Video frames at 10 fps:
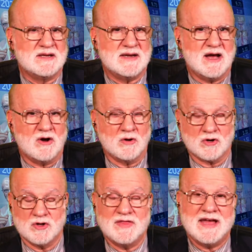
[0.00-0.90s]
Now,
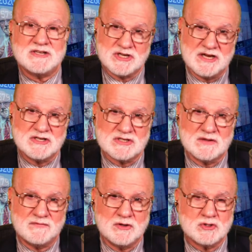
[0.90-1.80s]
could that change in
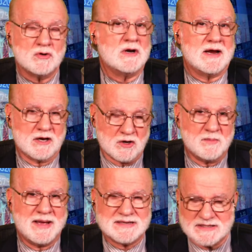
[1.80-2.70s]
the future and I could go
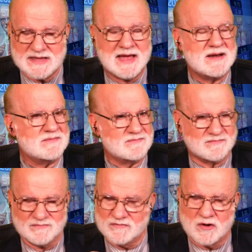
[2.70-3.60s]
back to that
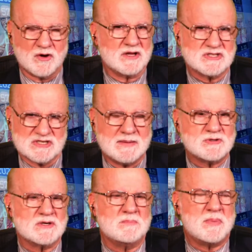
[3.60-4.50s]
on
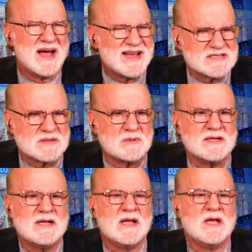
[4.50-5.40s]
exception?
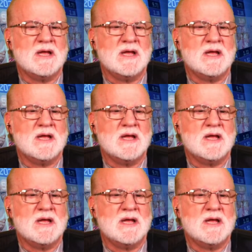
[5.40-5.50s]
Possibly.